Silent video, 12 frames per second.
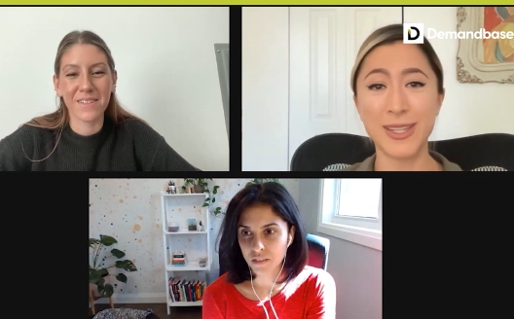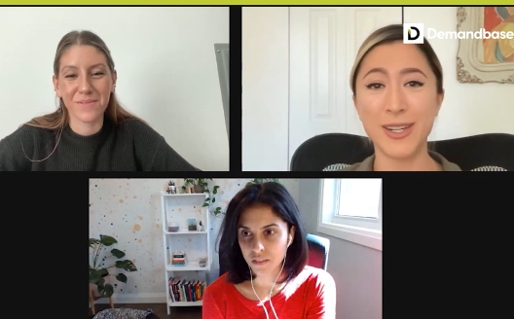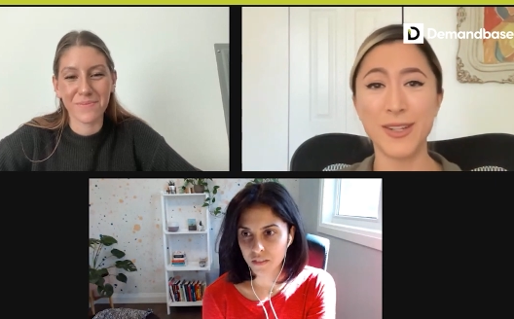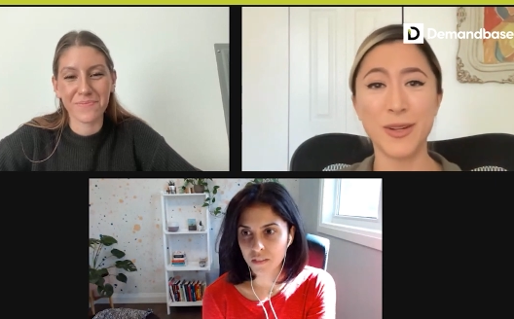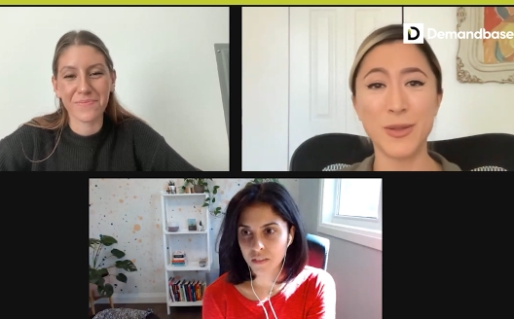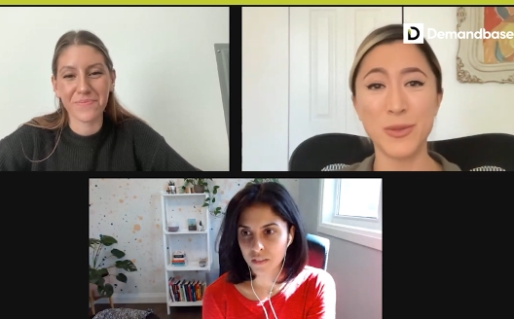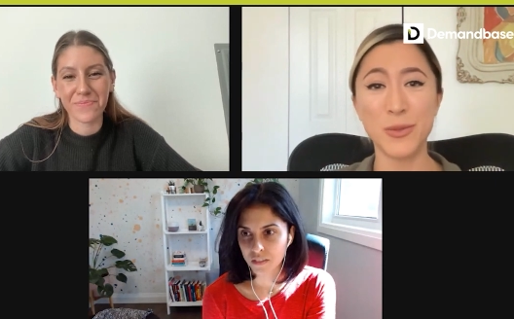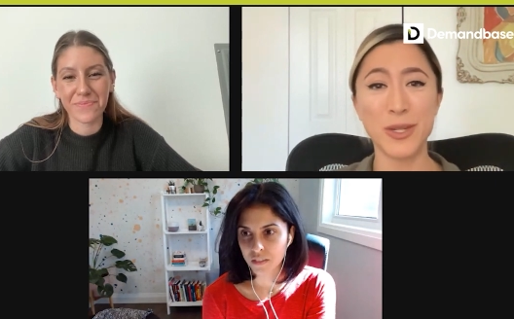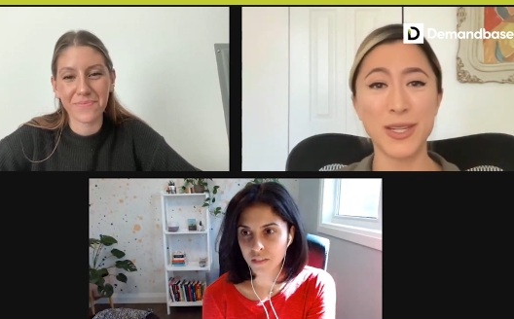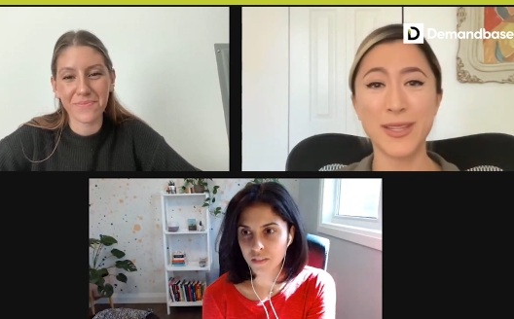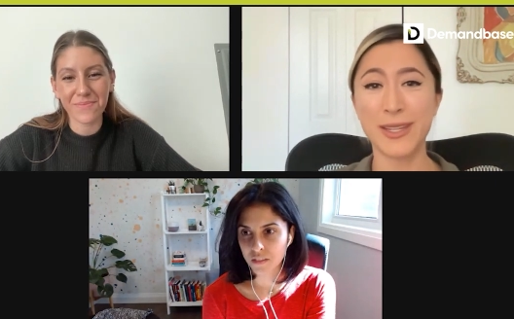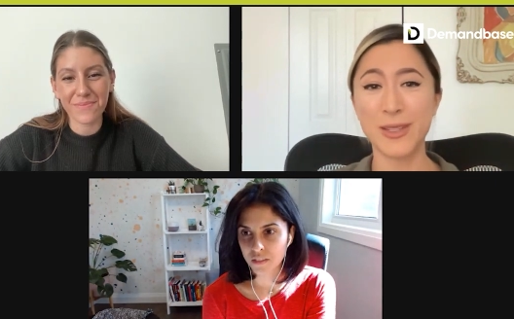Speaker 1: year and I was
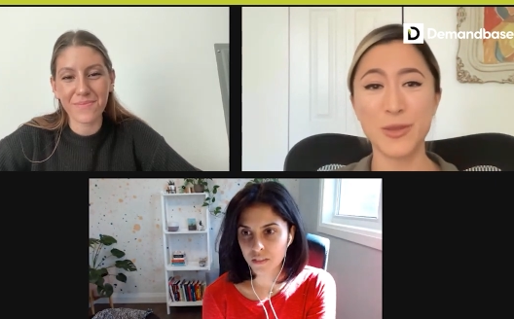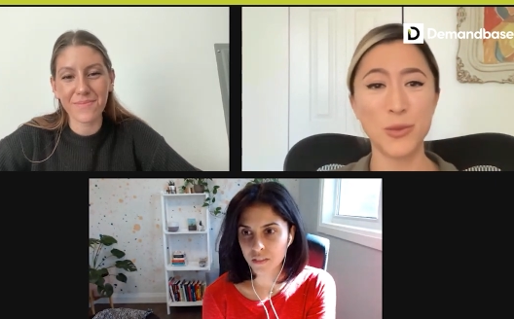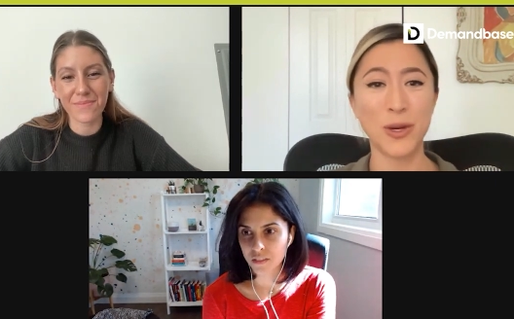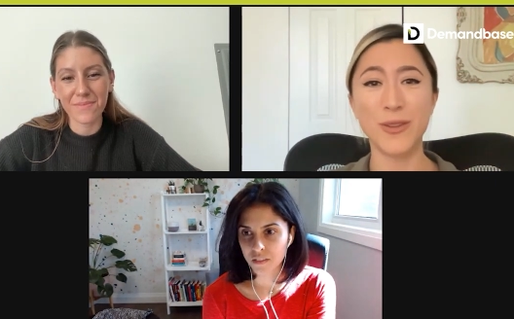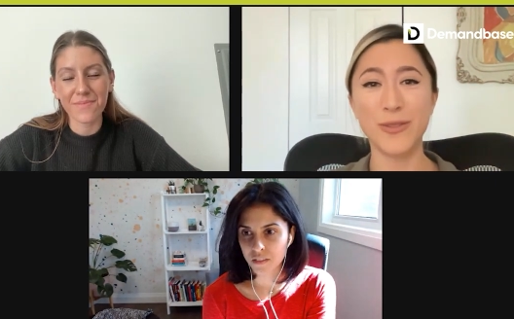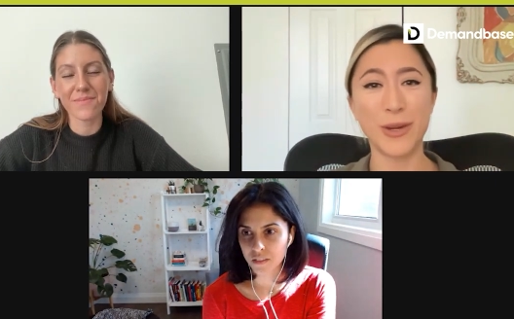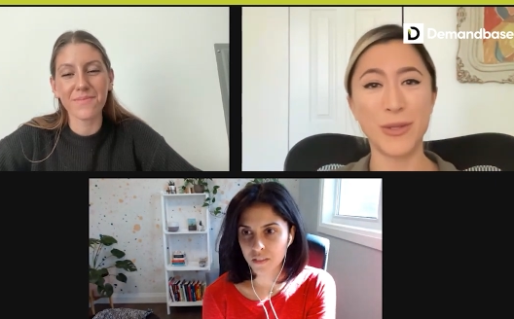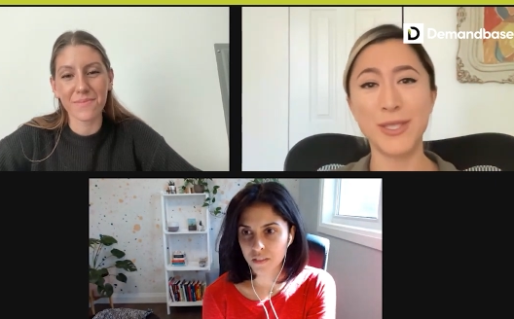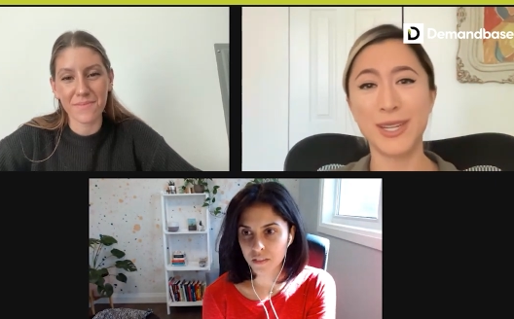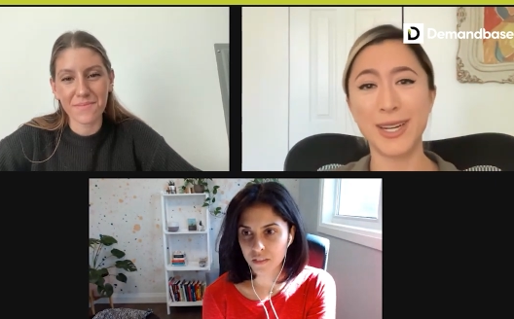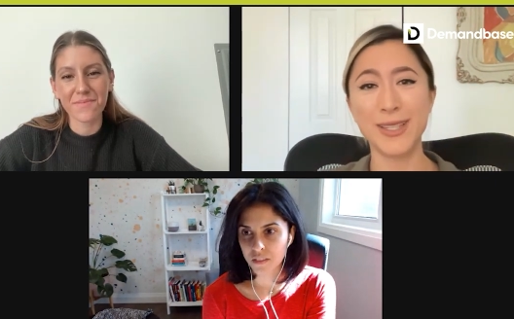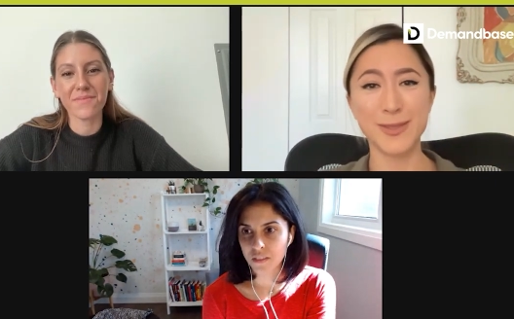working like 12-hour
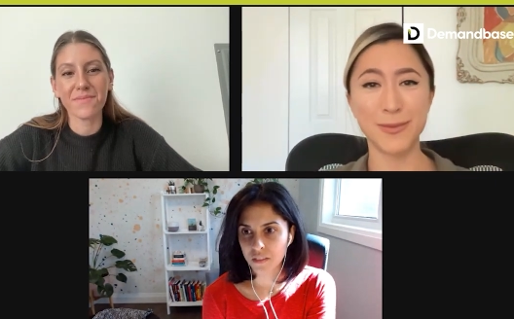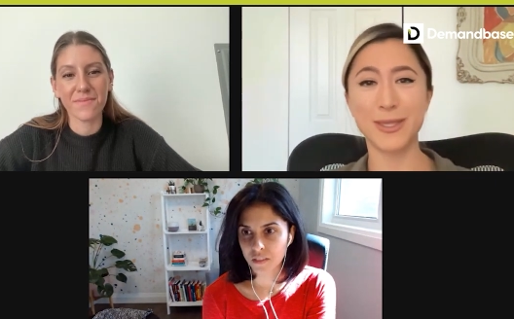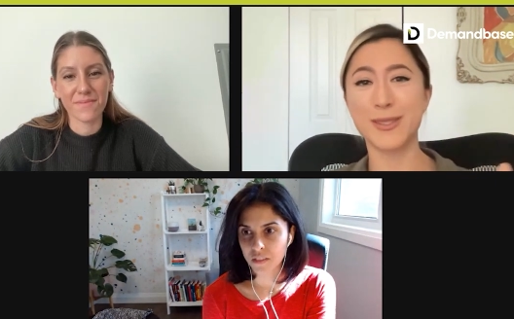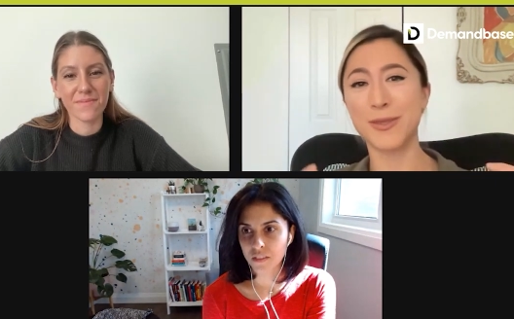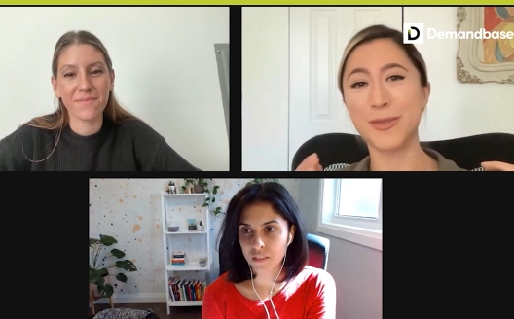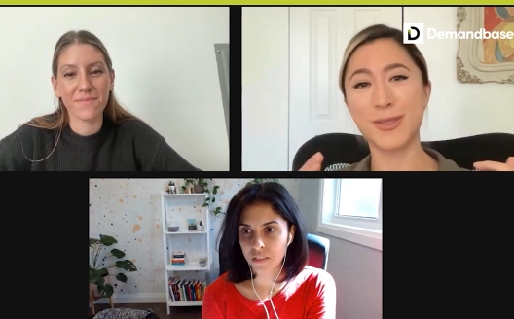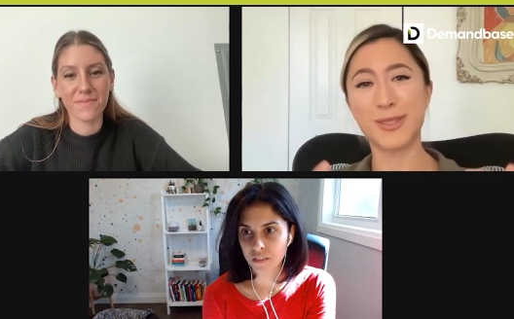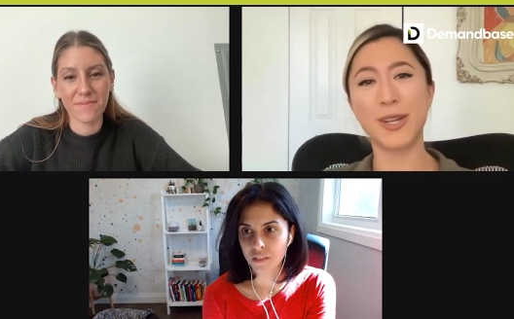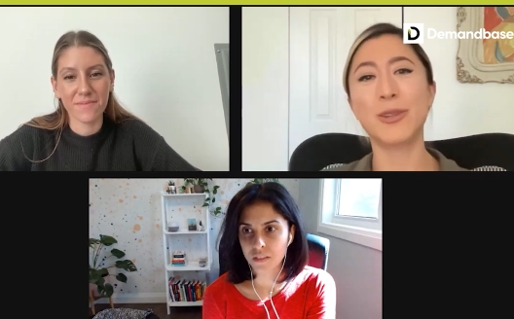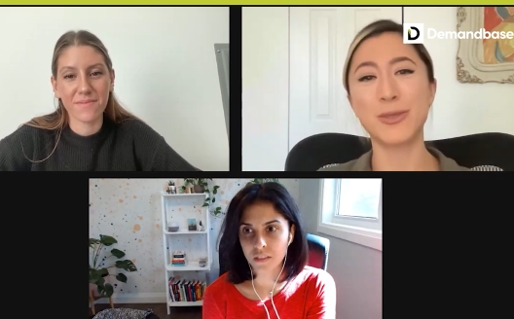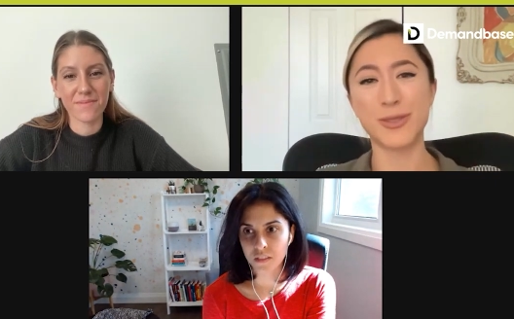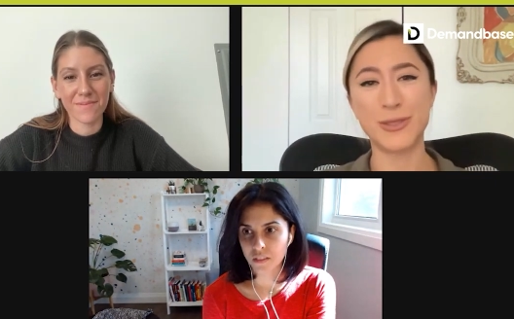days because I was
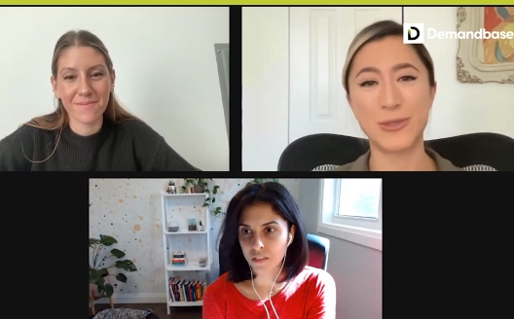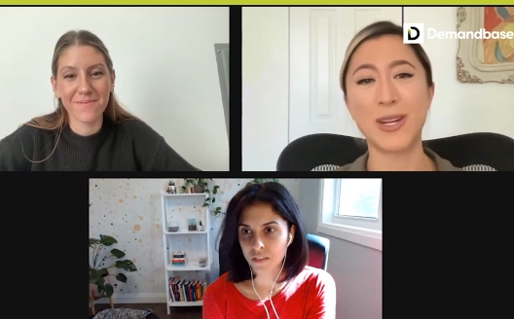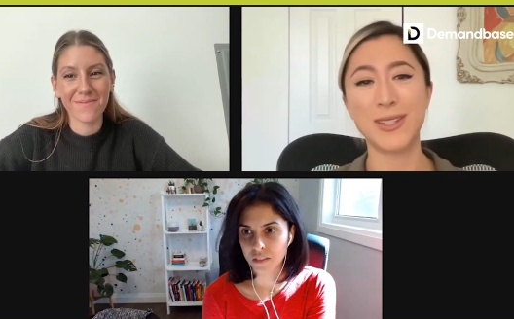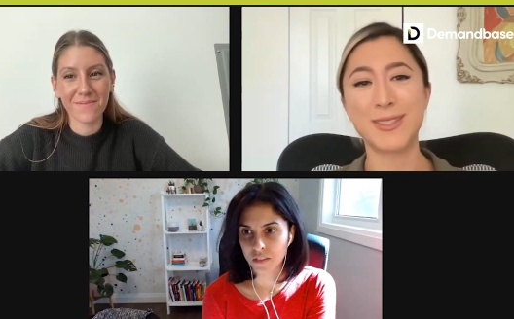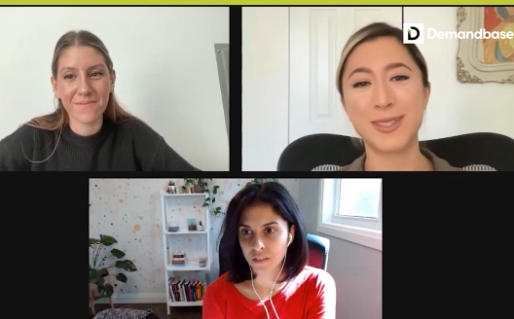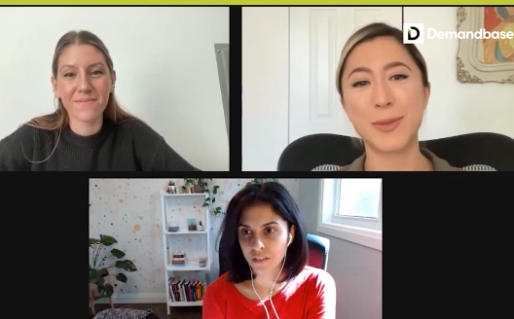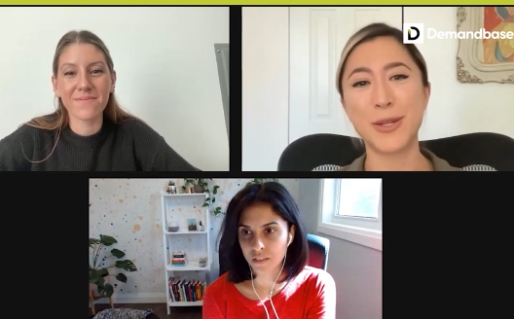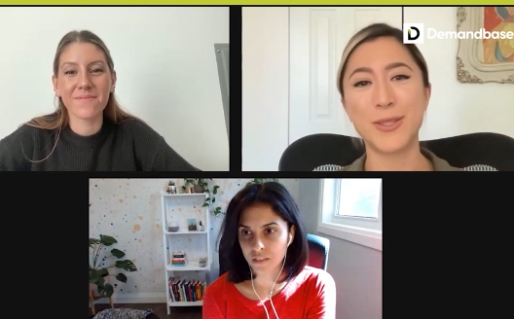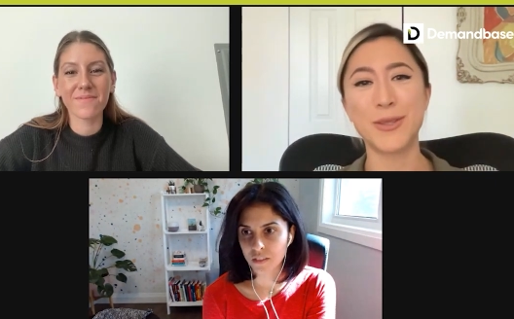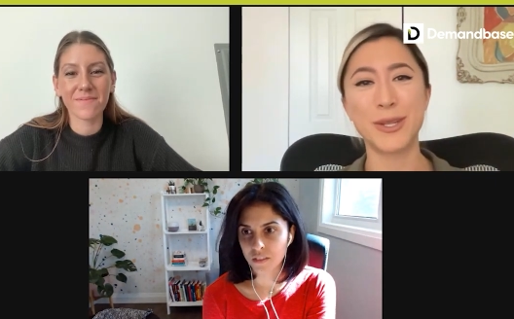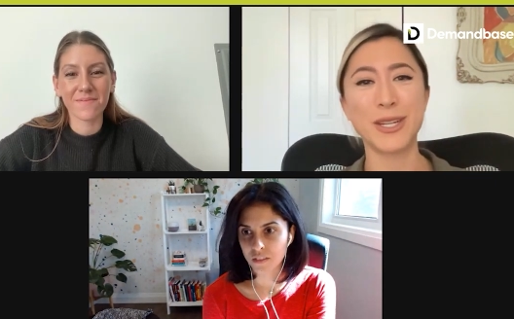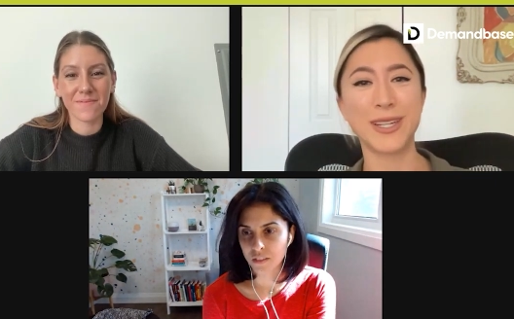so stressed about
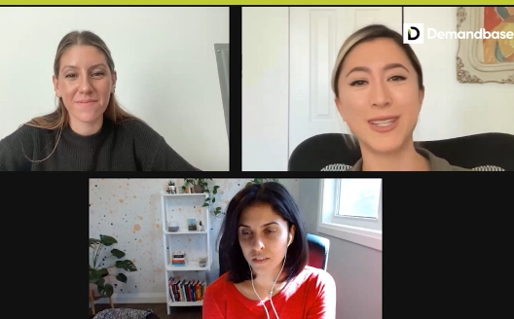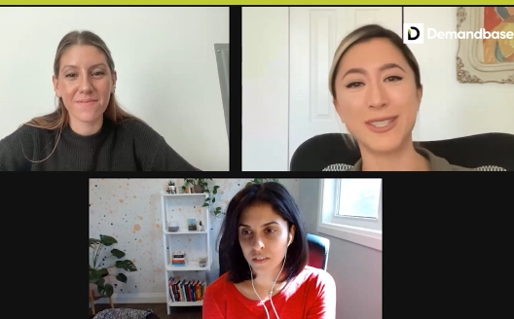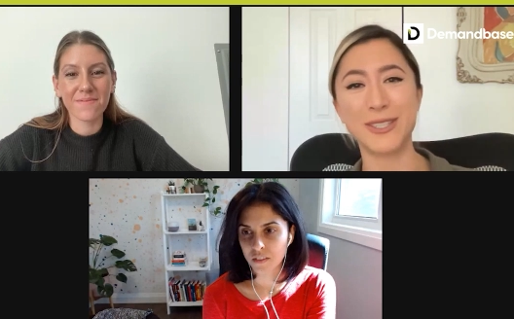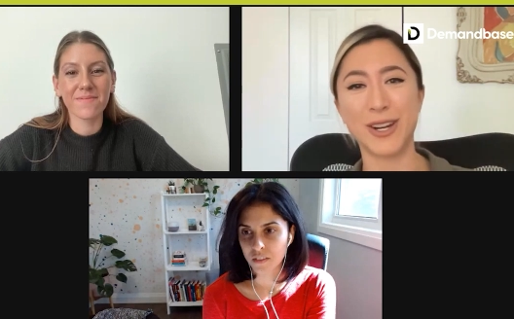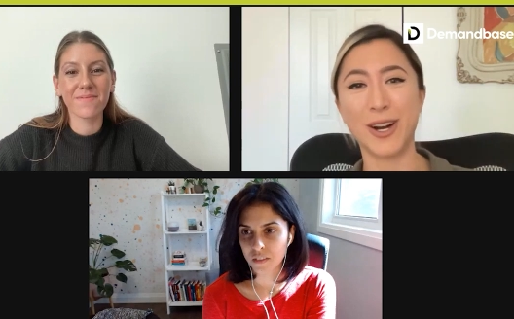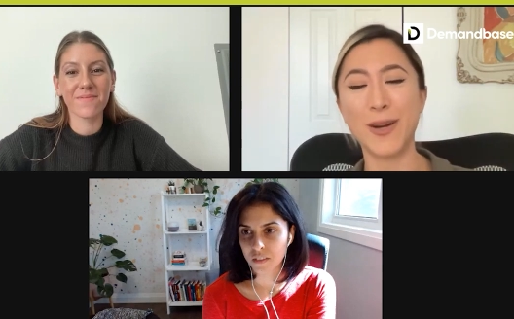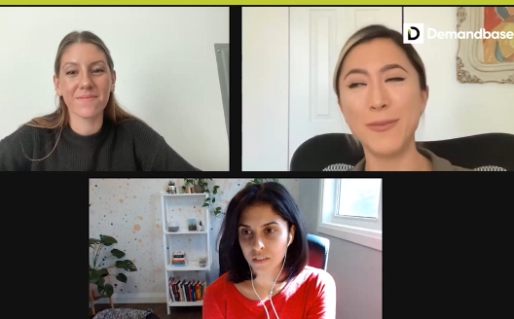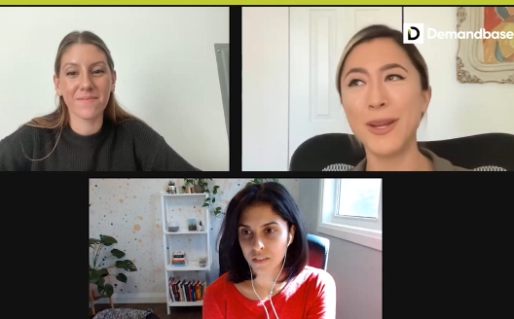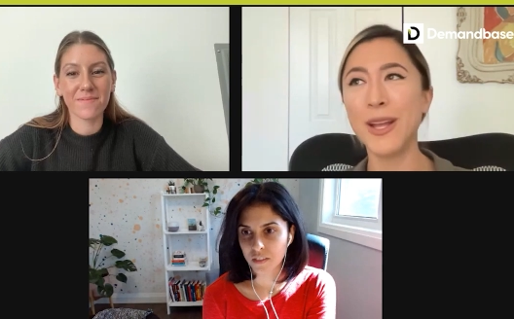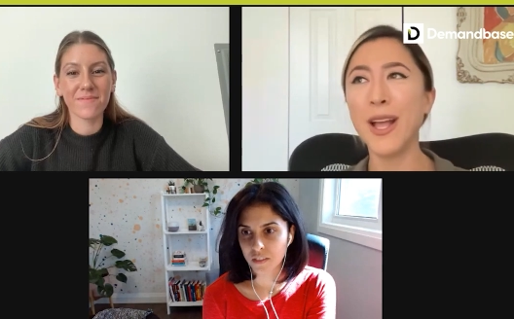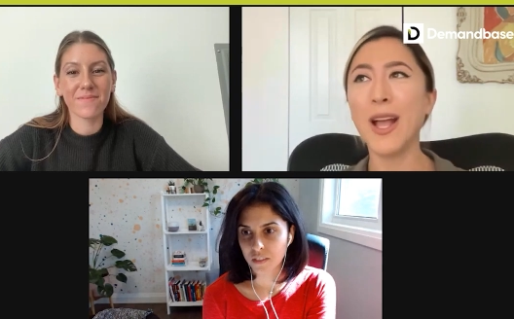doing a good job.